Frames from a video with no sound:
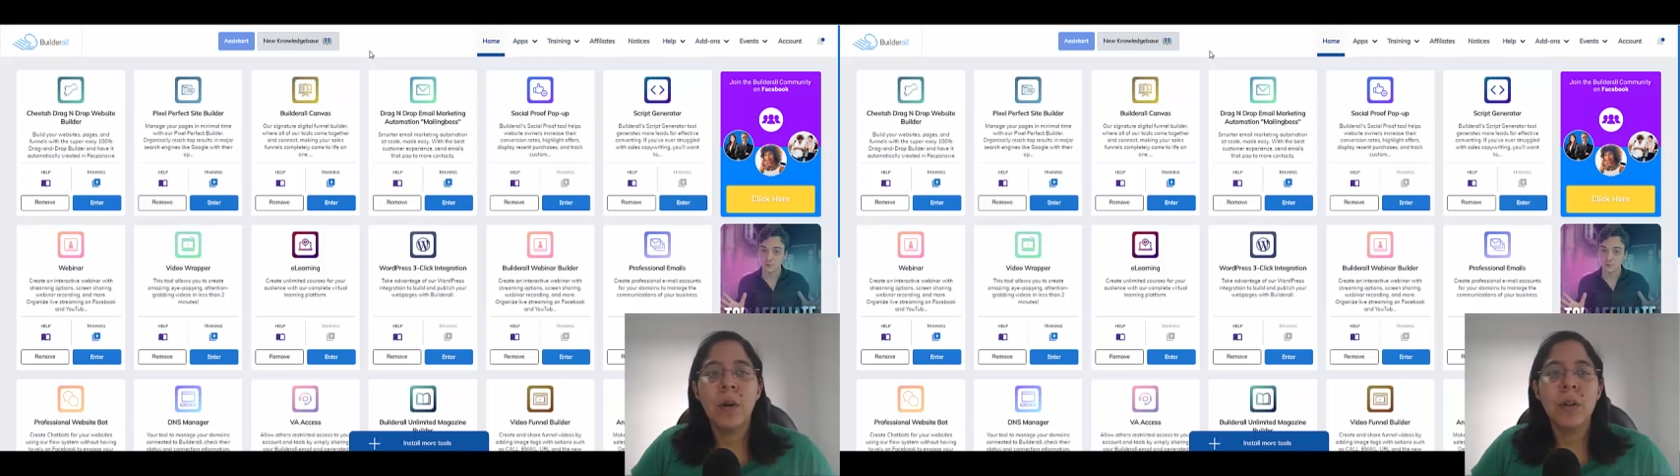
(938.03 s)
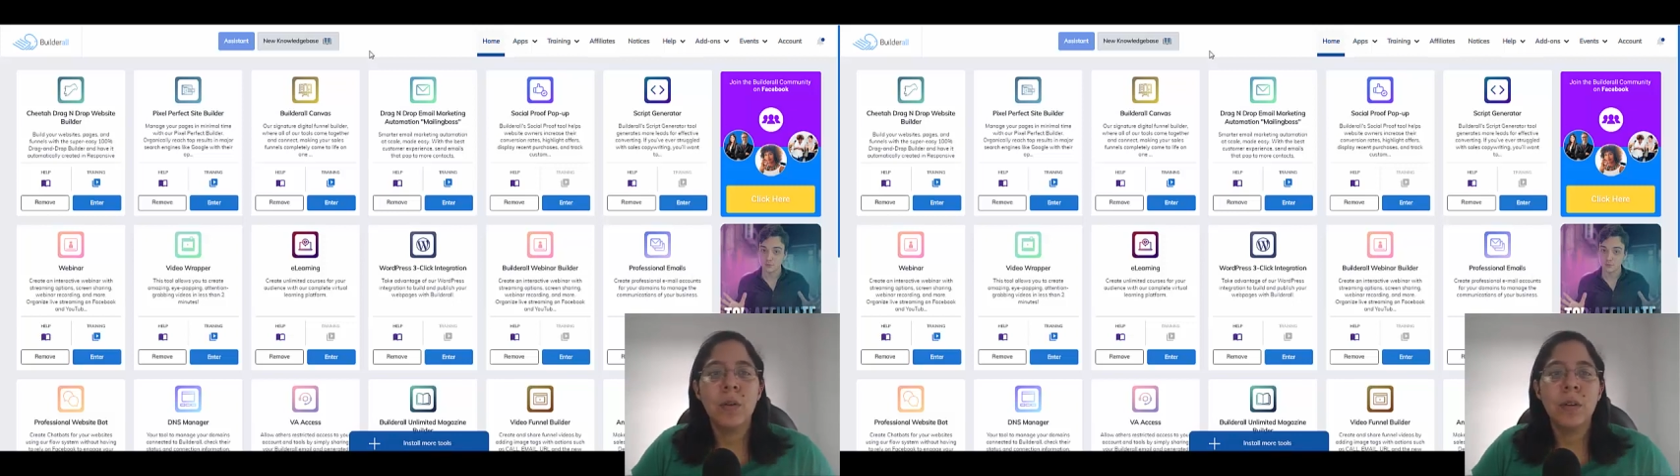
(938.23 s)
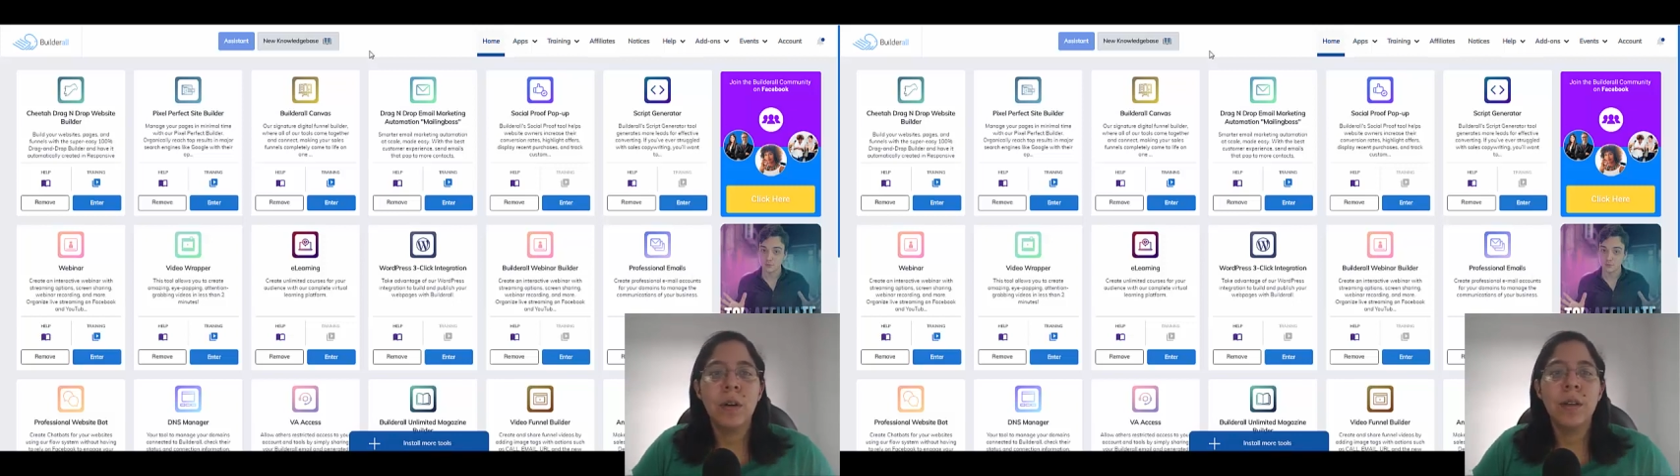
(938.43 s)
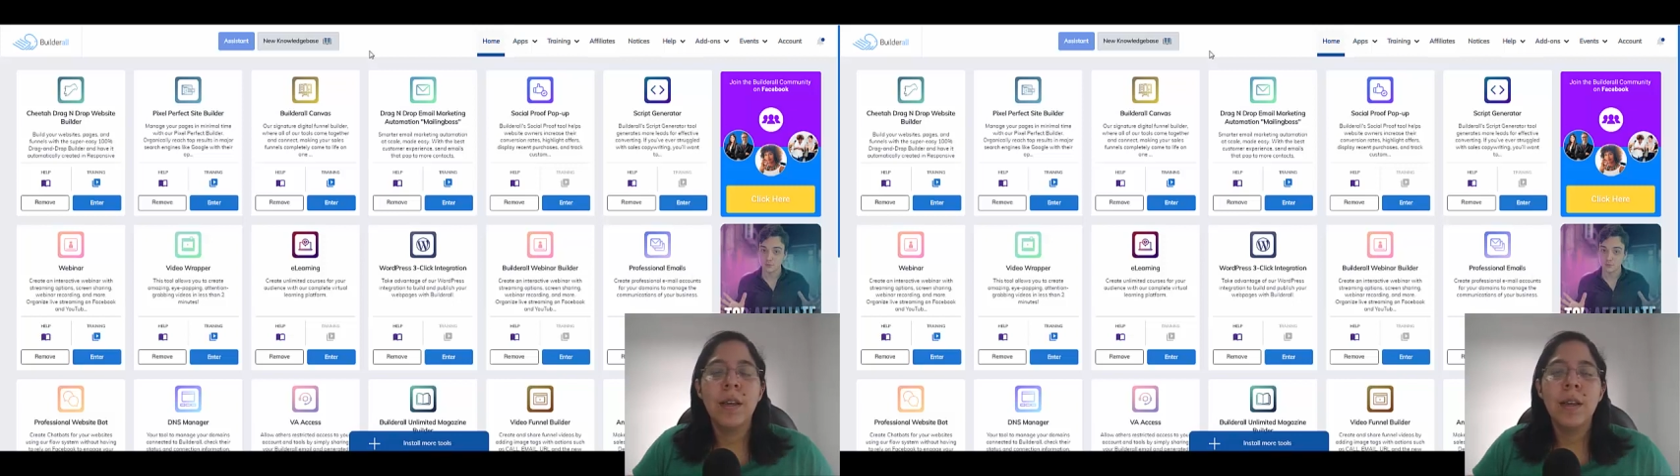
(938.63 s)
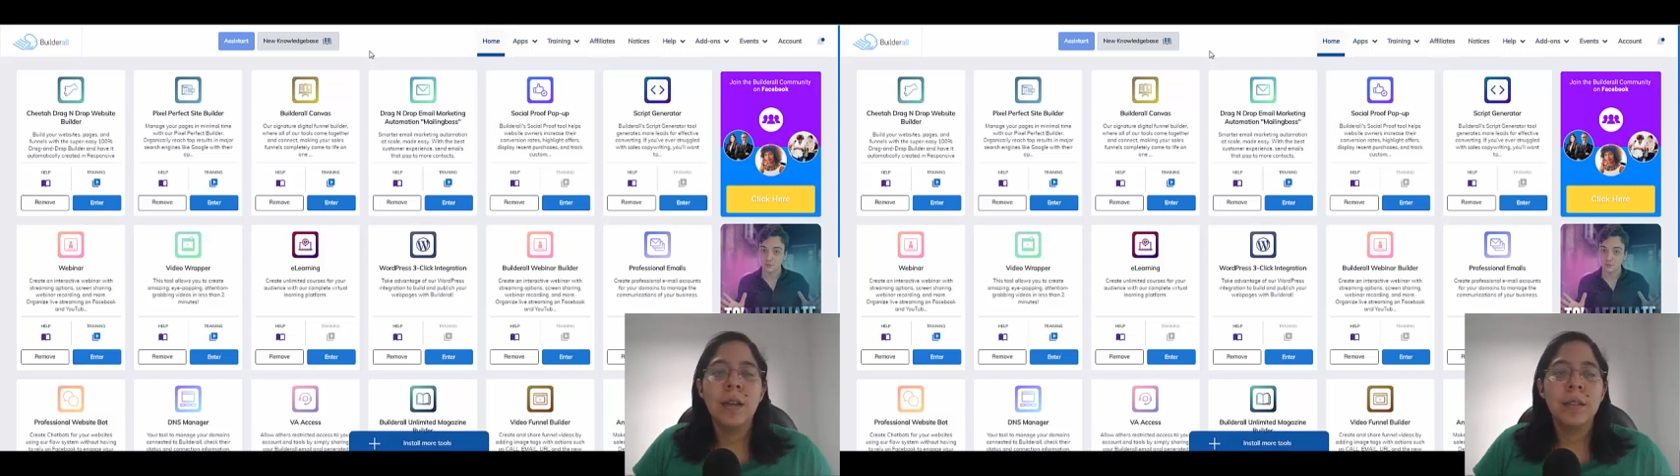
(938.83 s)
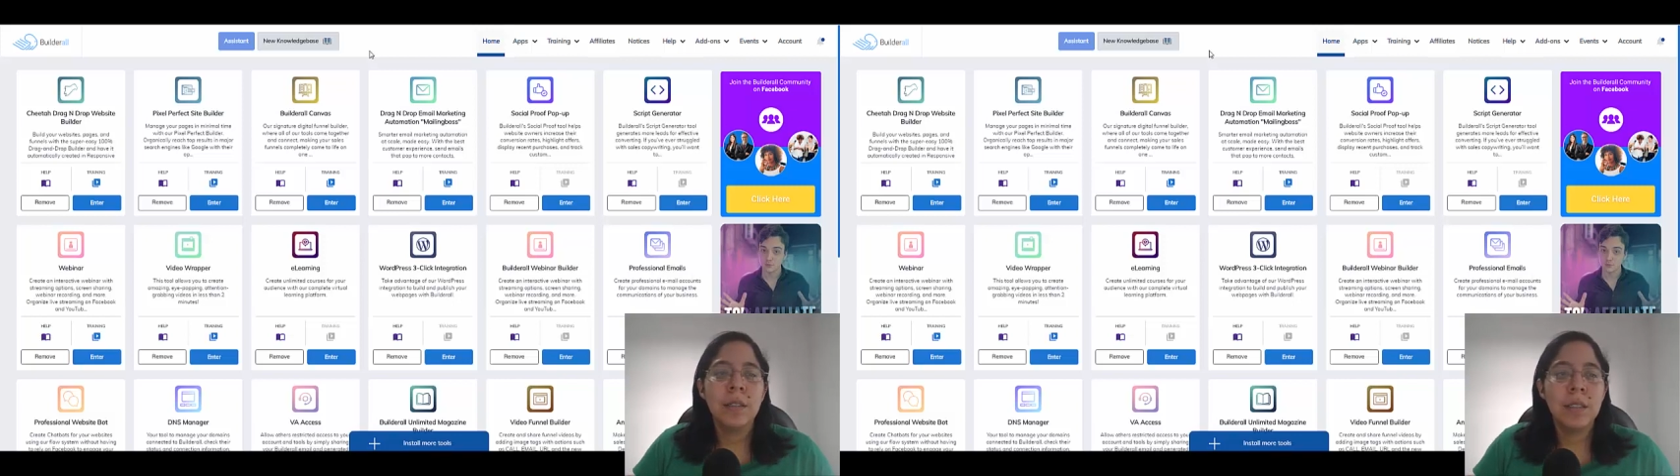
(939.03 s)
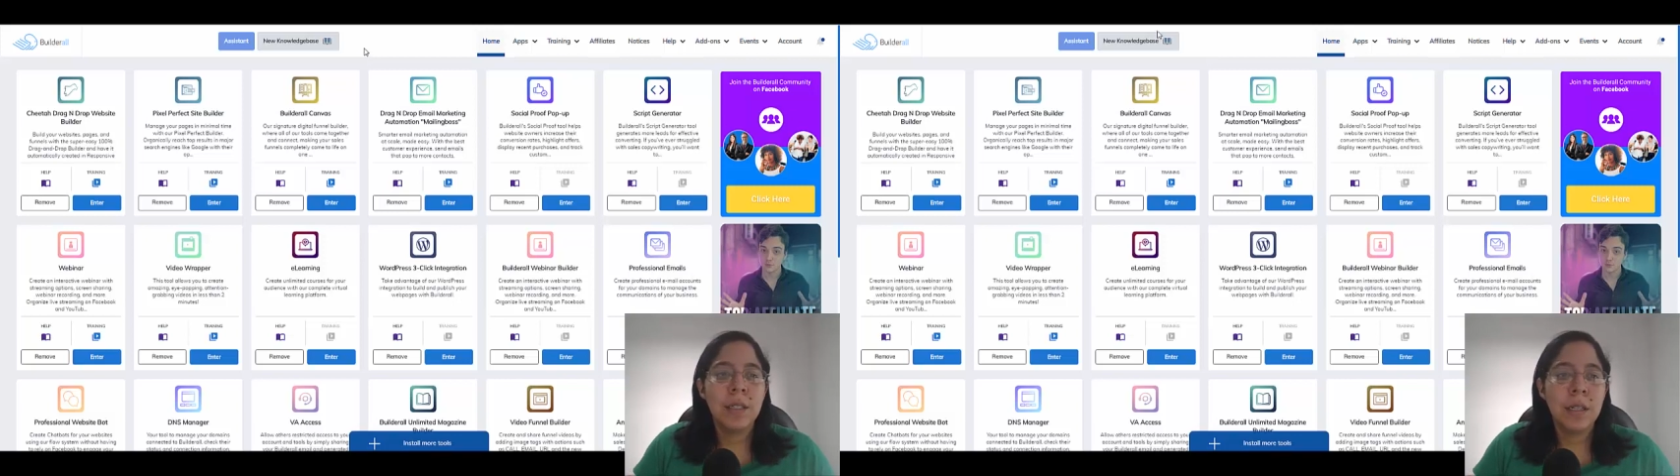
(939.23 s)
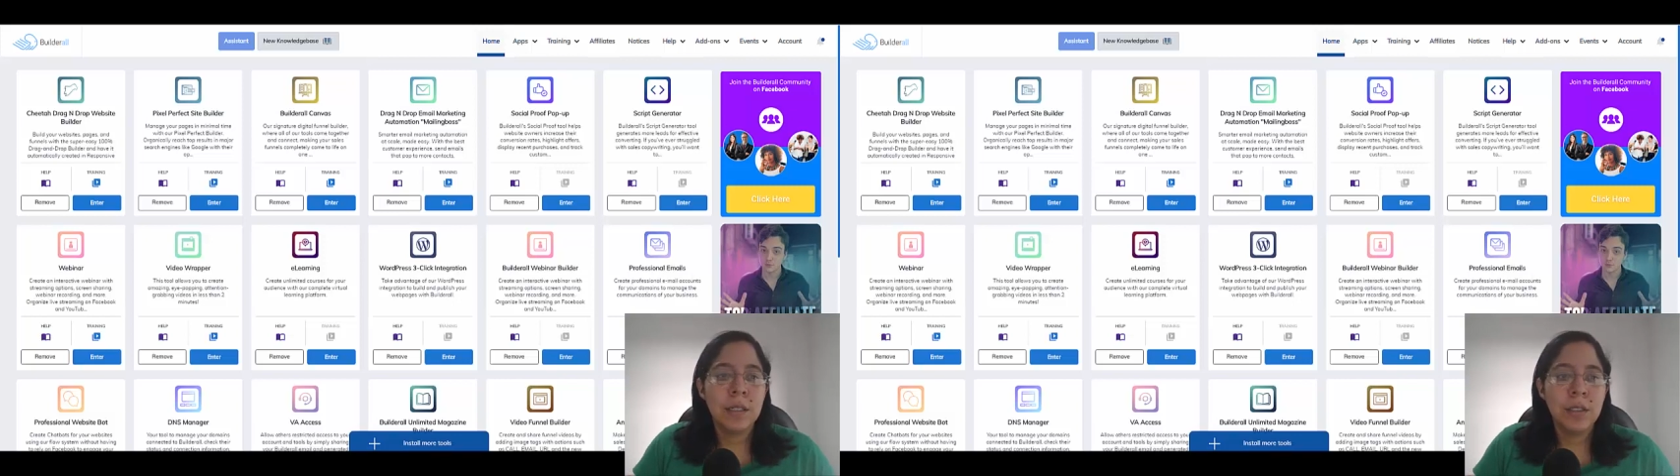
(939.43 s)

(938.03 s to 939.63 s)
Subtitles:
money online. This is a